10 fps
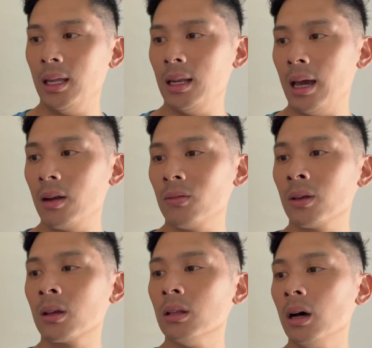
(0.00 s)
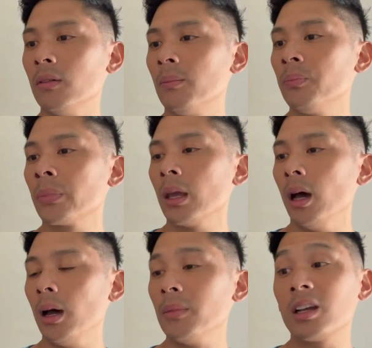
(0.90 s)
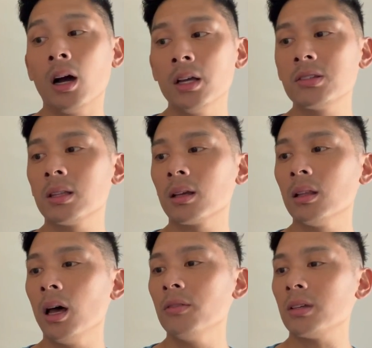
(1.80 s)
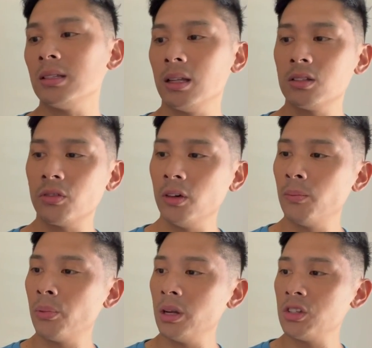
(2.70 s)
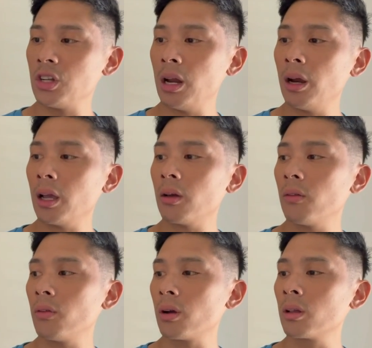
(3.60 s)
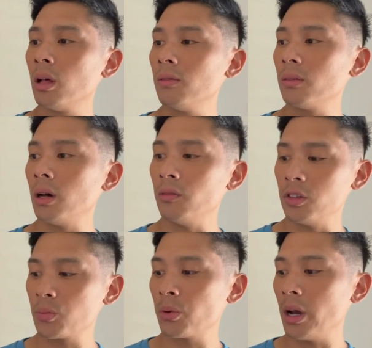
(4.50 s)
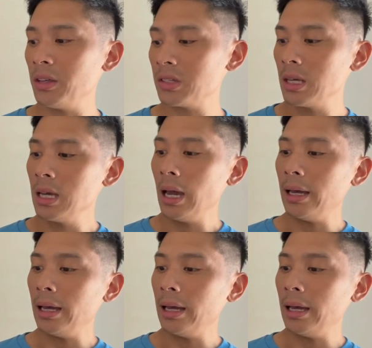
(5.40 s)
in and out of the glove. The cons of the gloves, it does feel pretty generic for a glove of this price.